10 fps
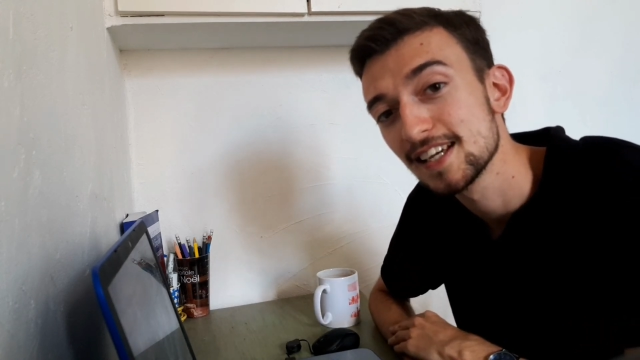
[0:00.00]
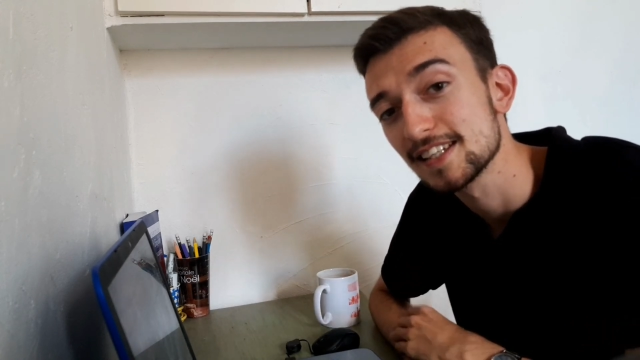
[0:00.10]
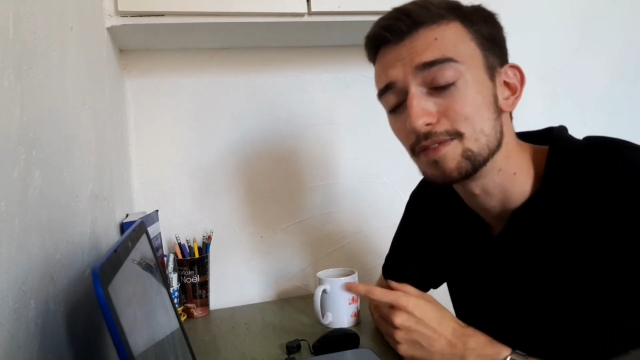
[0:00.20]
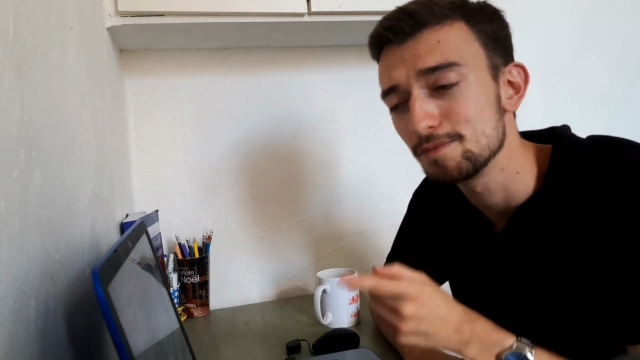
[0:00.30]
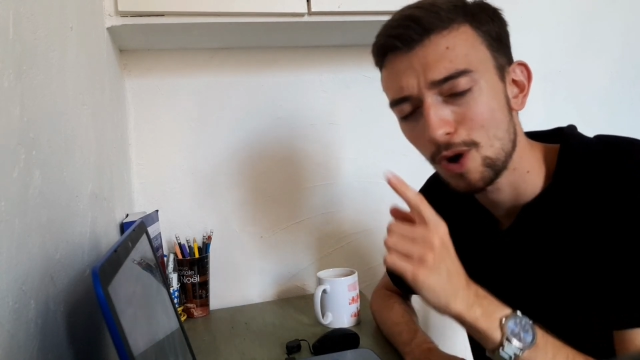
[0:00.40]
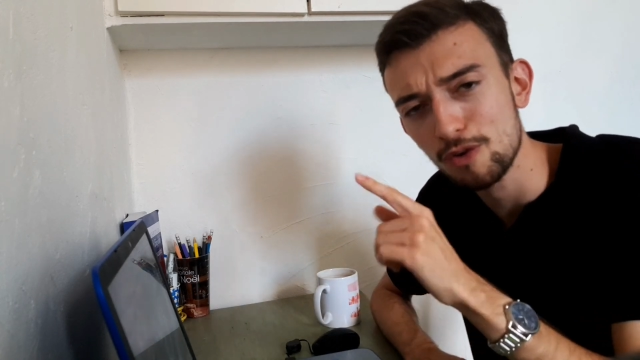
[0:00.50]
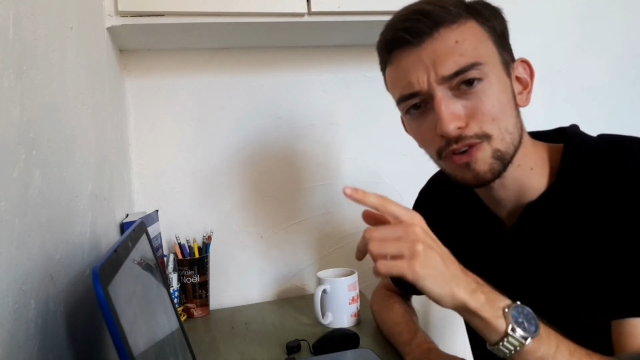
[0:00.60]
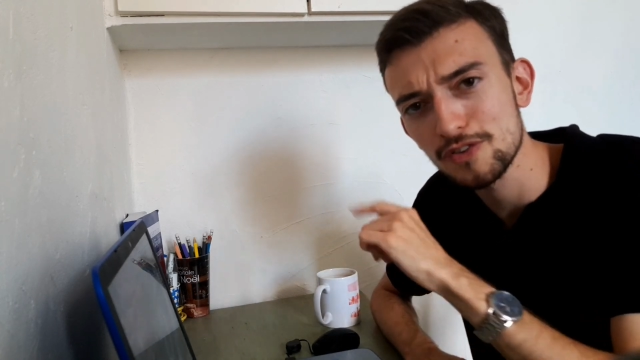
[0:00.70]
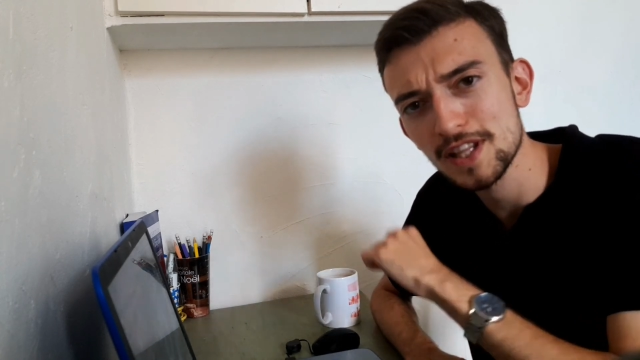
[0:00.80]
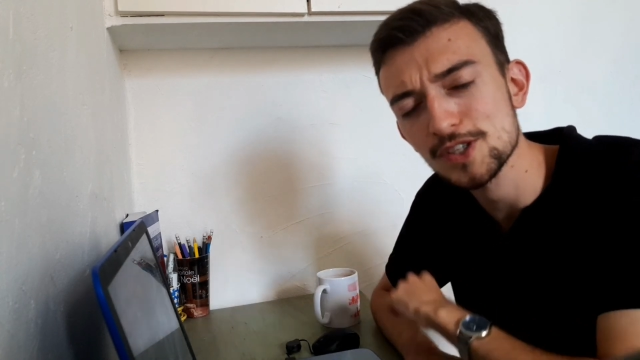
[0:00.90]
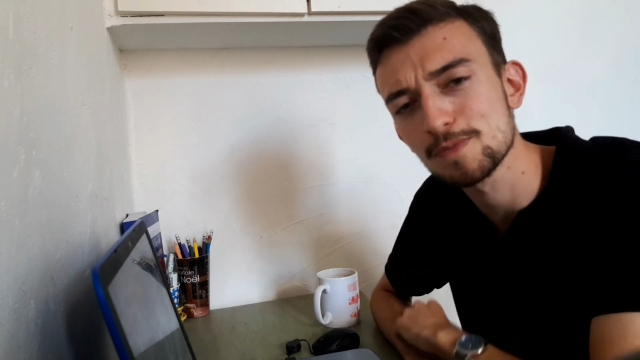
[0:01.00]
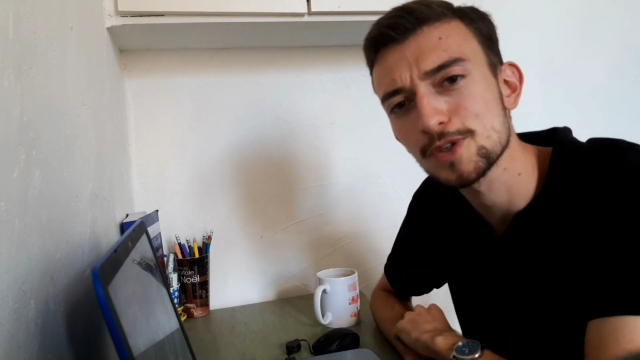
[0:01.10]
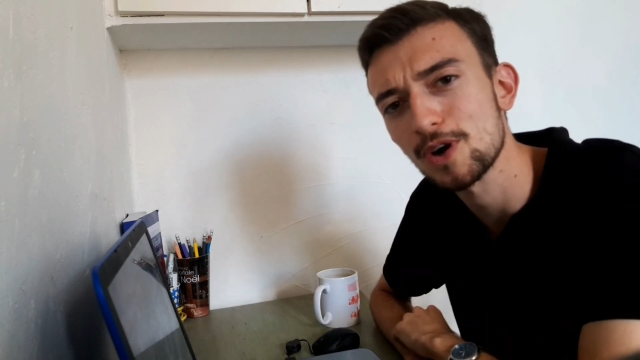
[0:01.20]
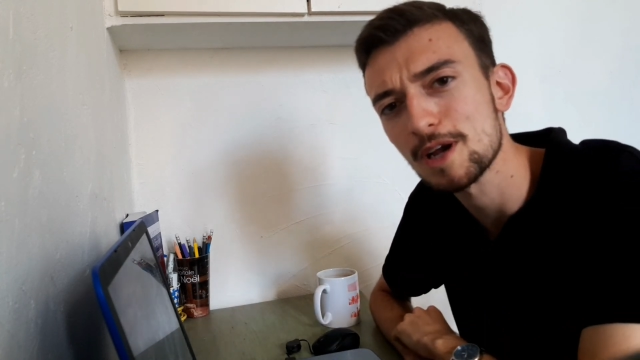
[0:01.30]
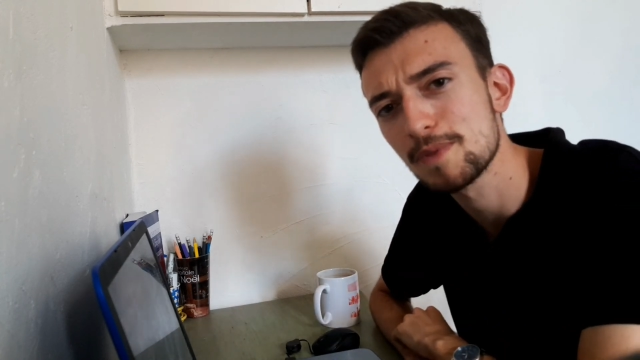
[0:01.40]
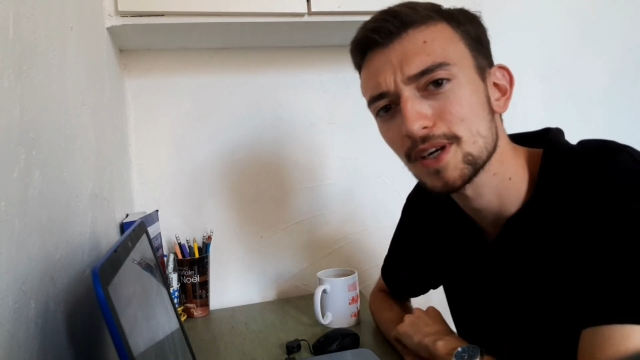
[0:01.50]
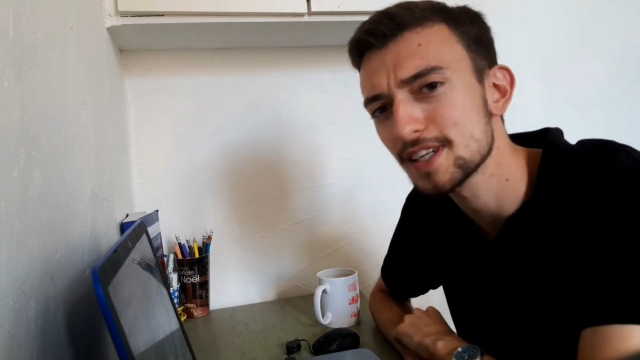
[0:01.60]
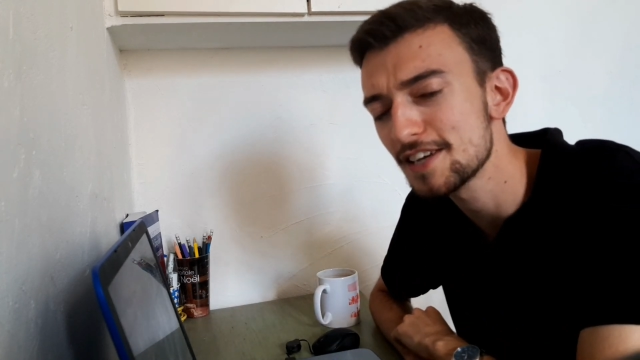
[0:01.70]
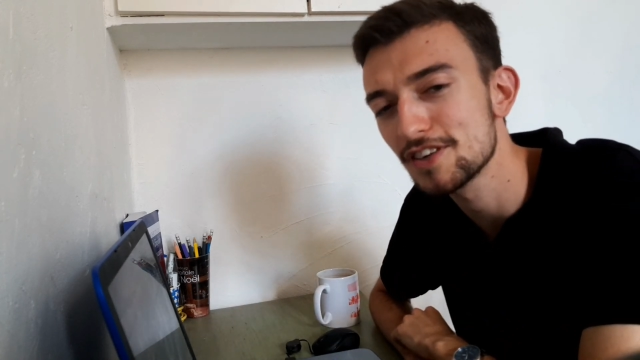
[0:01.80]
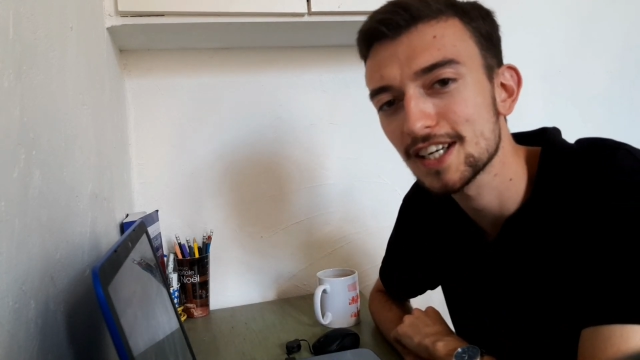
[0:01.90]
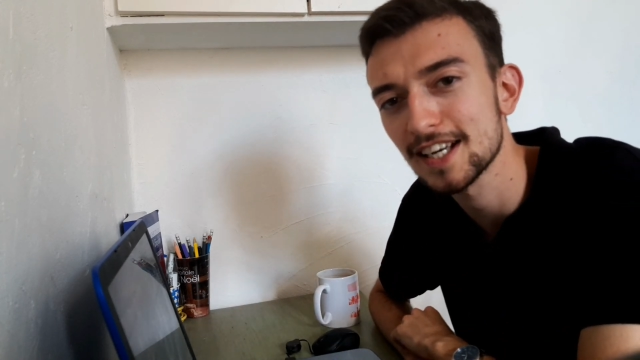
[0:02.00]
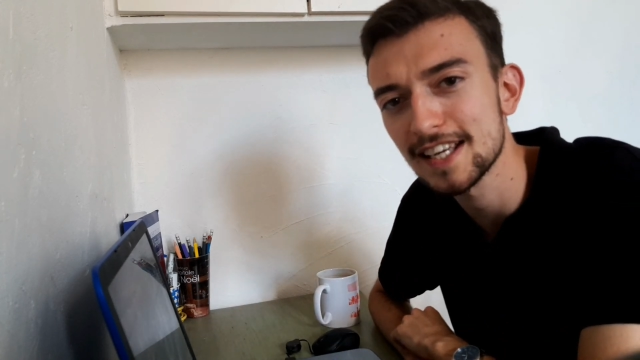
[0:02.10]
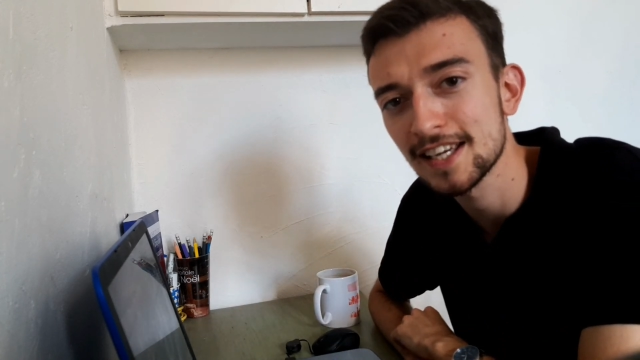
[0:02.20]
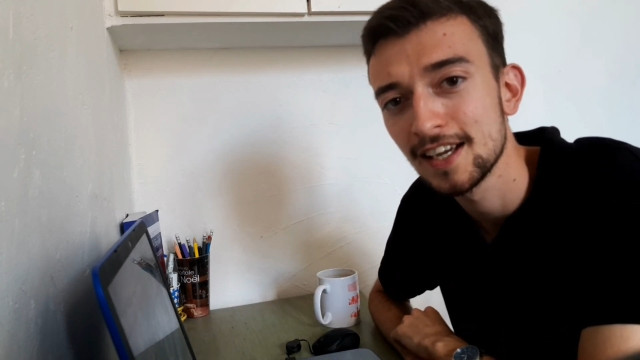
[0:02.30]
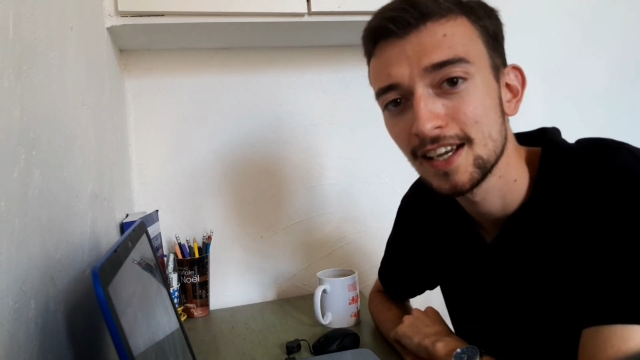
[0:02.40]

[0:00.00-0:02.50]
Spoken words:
then hover over that subscribe button, give it a click,